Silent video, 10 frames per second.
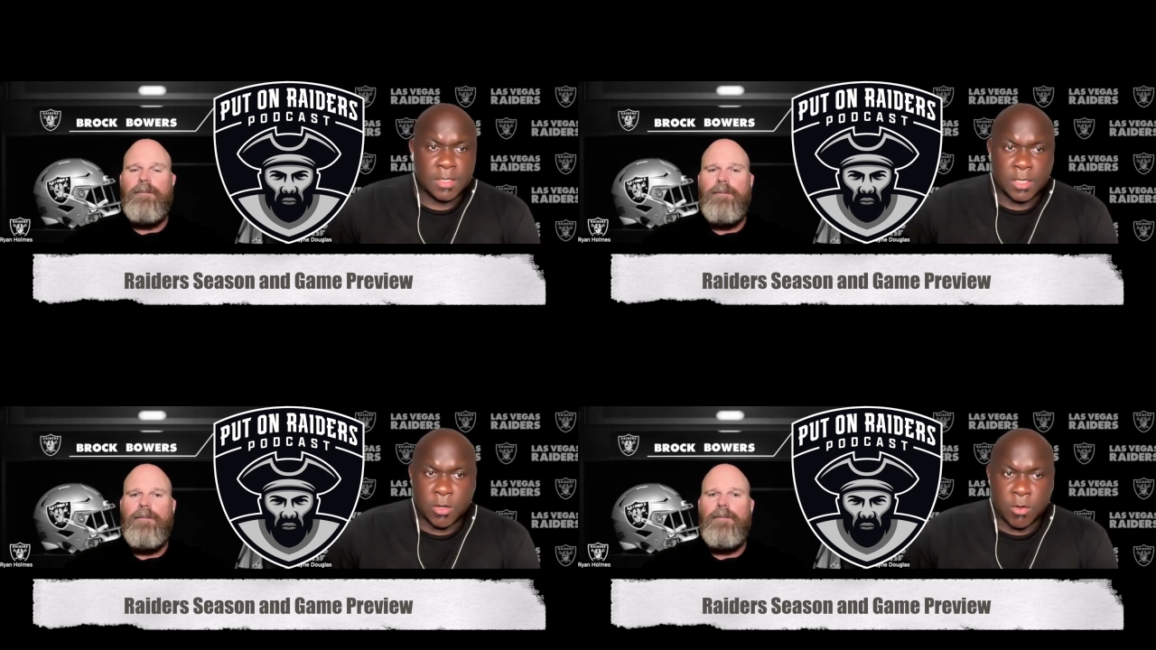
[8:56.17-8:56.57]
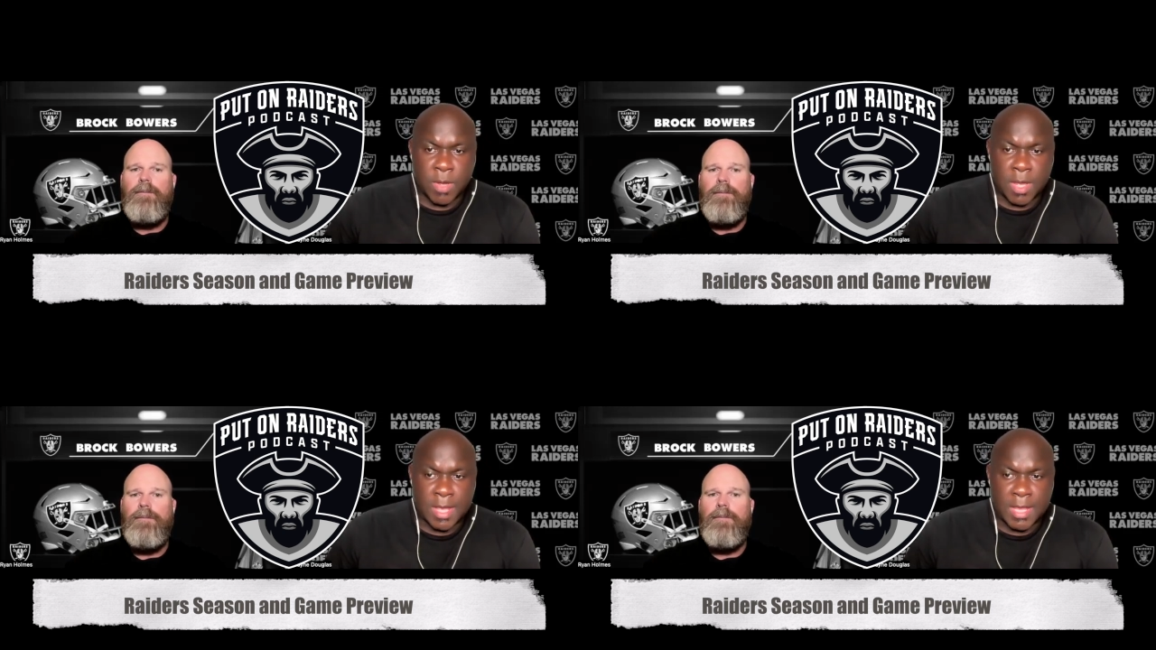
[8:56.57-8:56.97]
Speaker 1: you know,
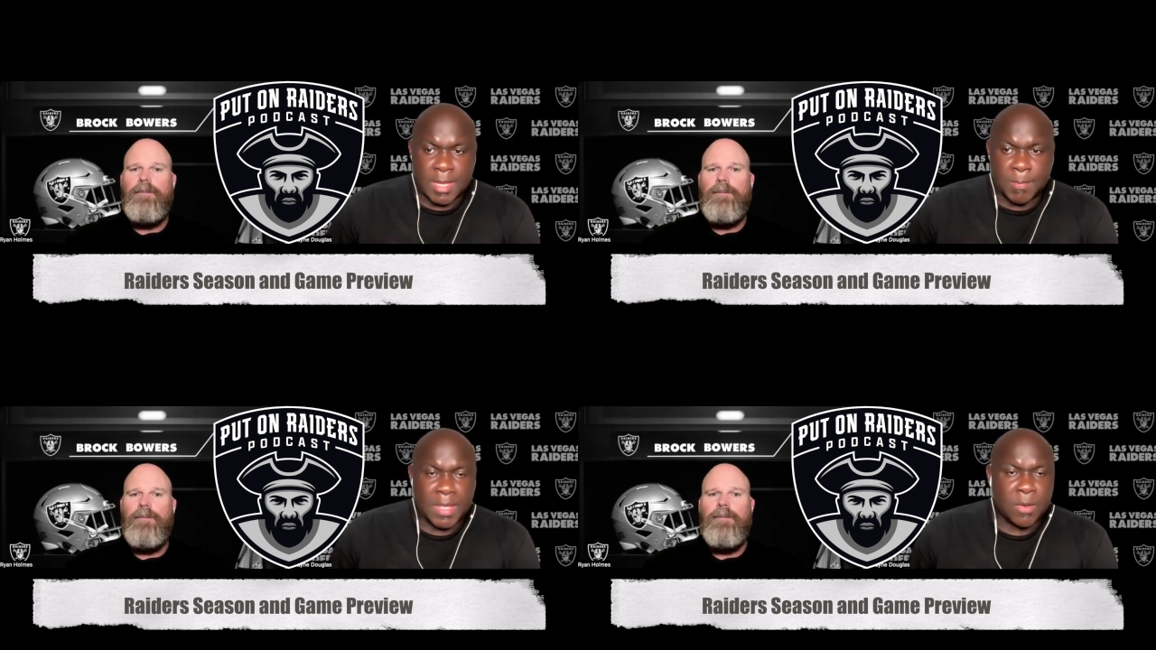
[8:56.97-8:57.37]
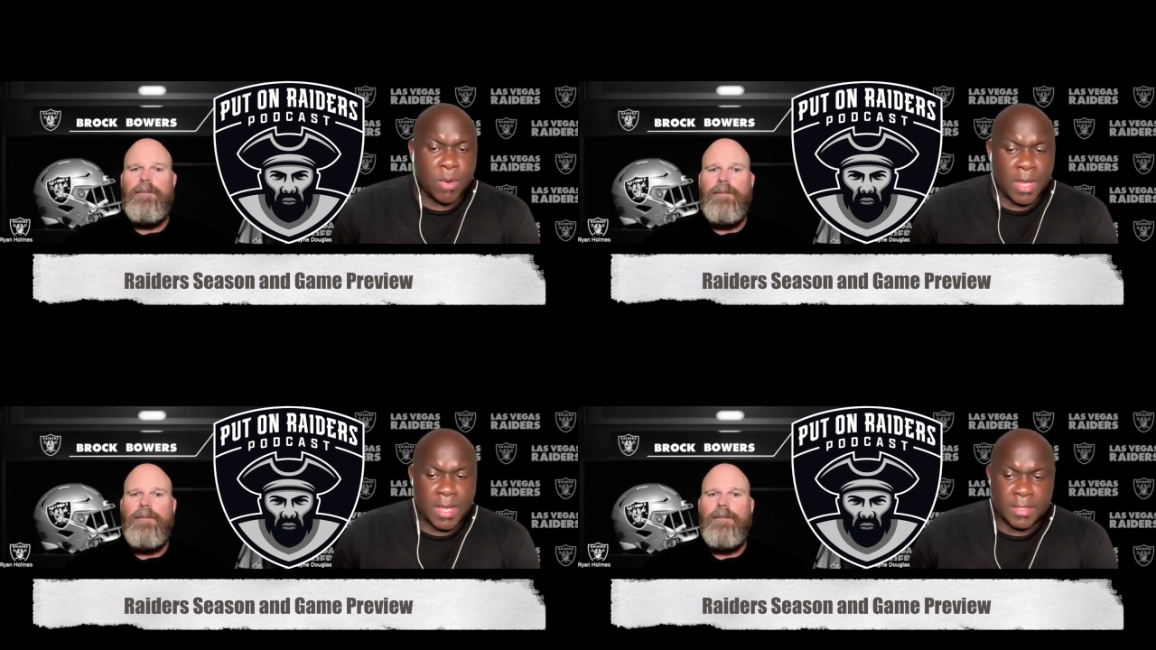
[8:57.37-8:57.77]
in a, in a big
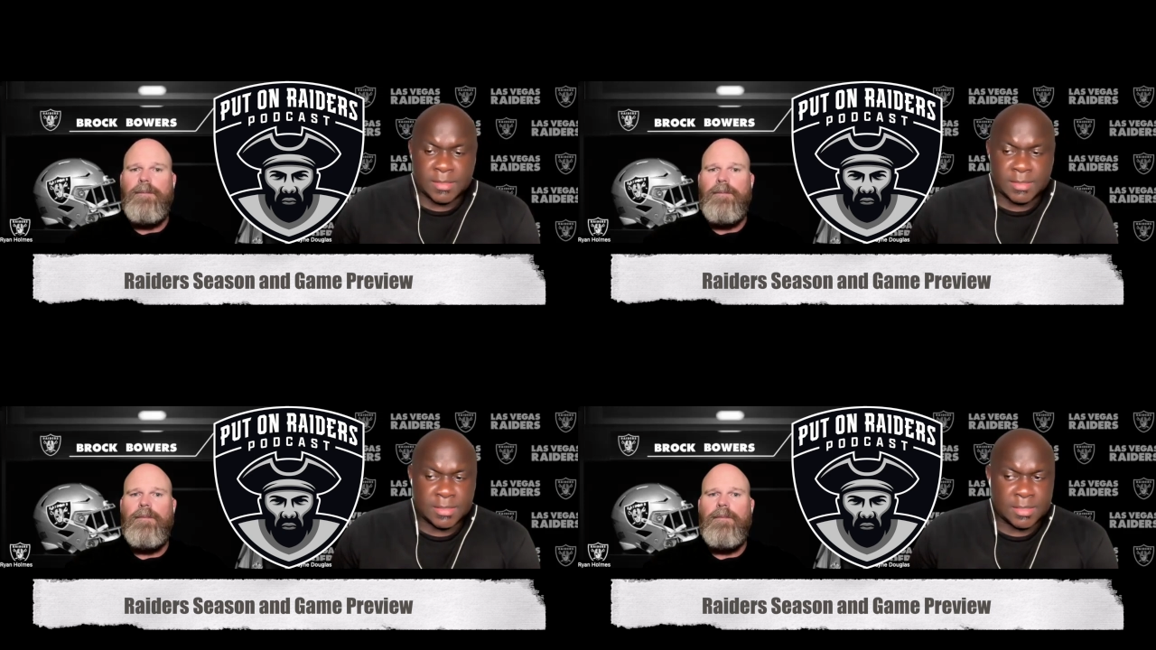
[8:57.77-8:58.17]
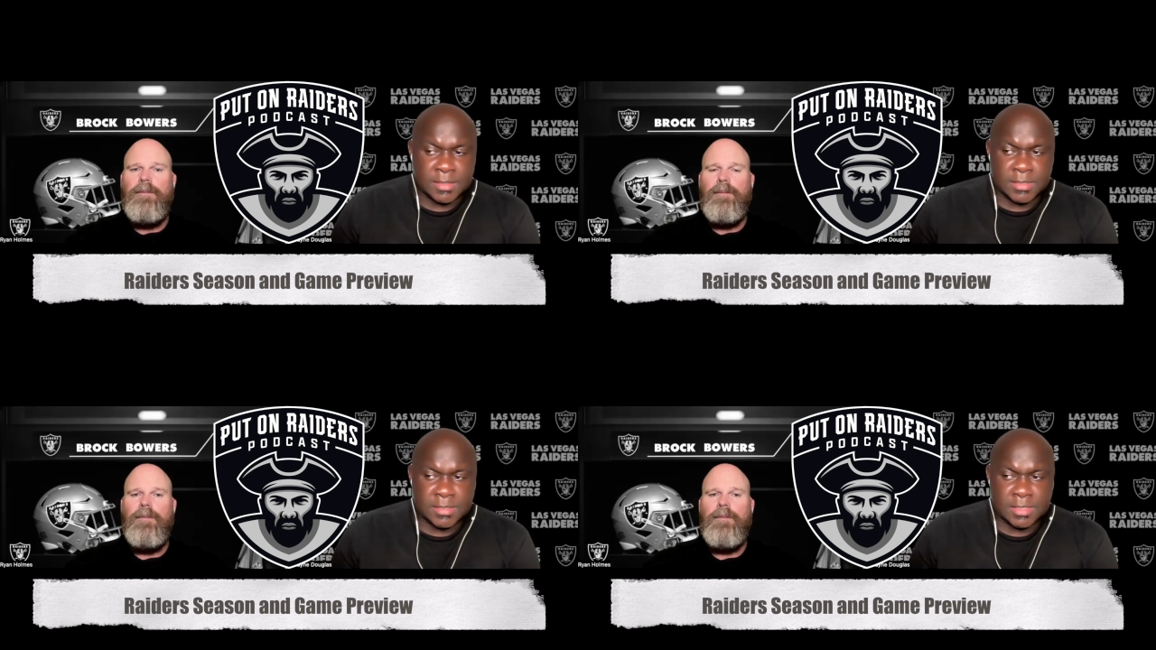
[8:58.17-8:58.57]
way this
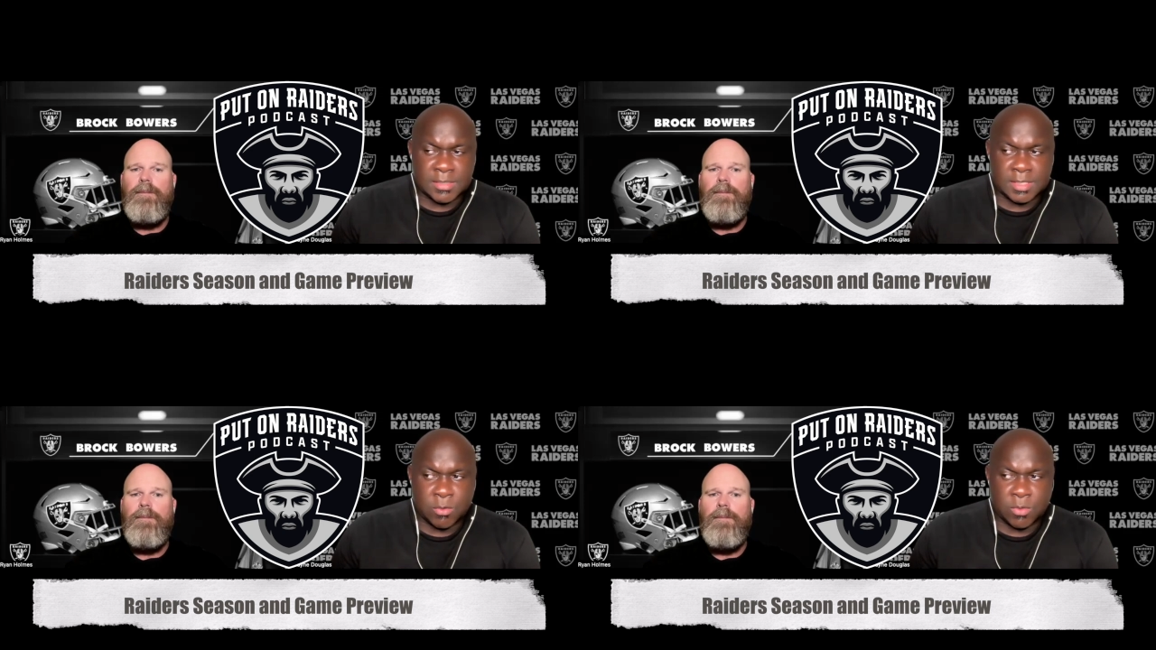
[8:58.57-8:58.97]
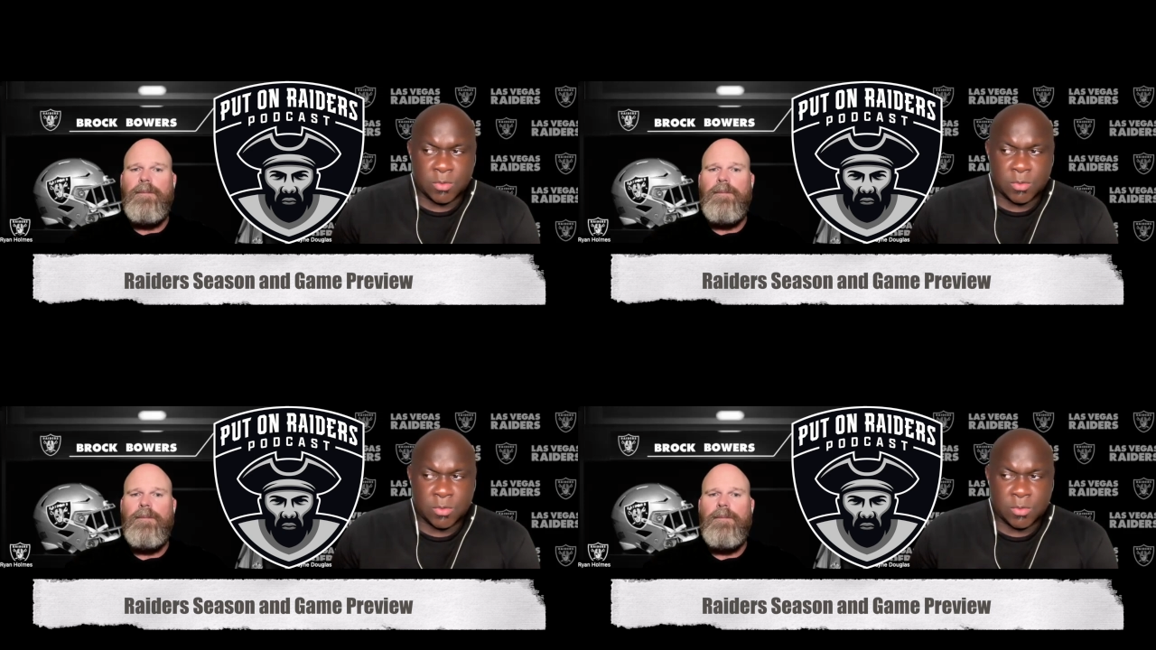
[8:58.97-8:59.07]
this to see who,